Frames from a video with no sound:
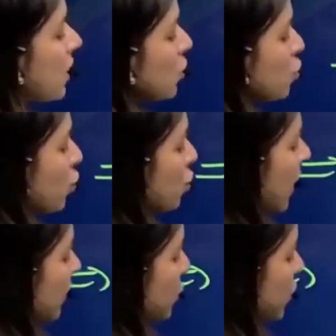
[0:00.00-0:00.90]
So you
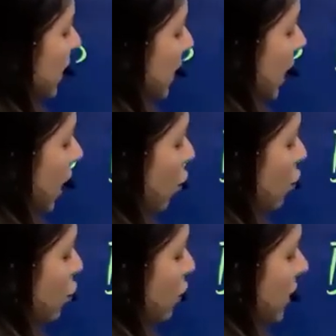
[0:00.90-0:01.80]
have to tell how
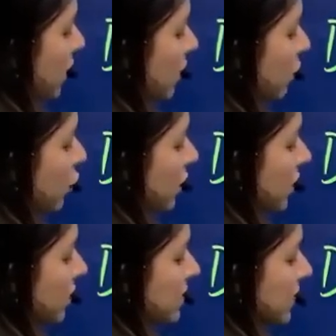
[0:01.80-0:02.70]
you will convert
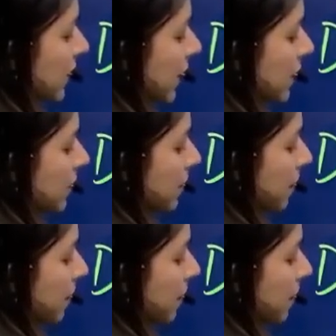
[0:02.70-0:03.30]
crystalline